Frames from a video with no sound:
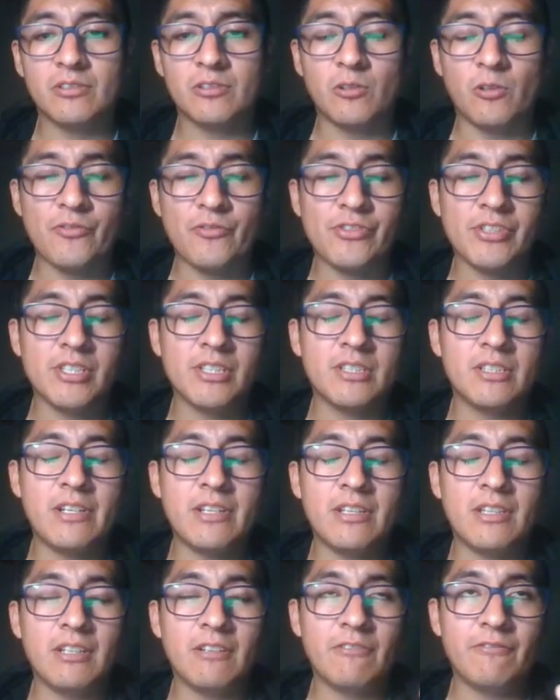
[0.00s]

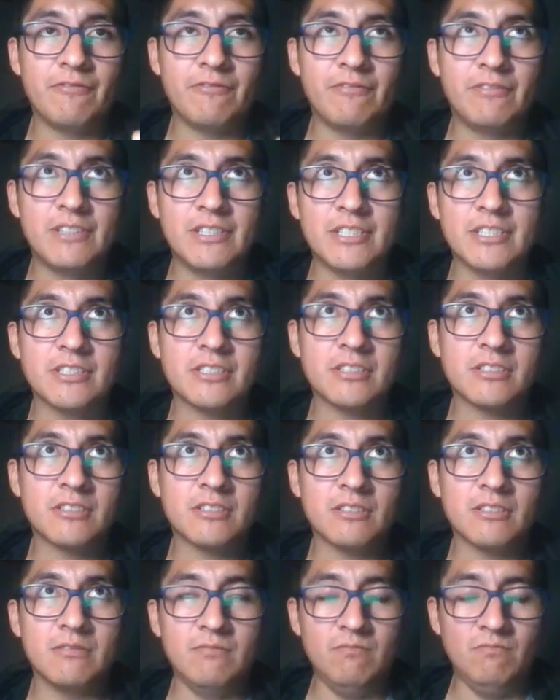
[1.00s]
considering the
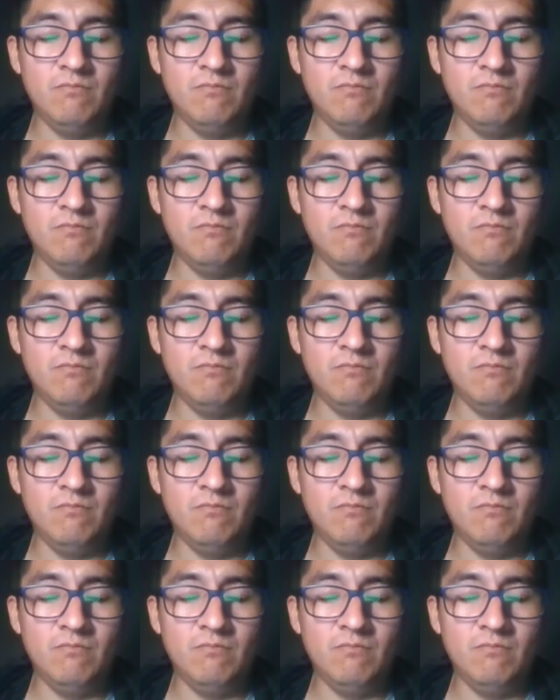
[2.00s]
first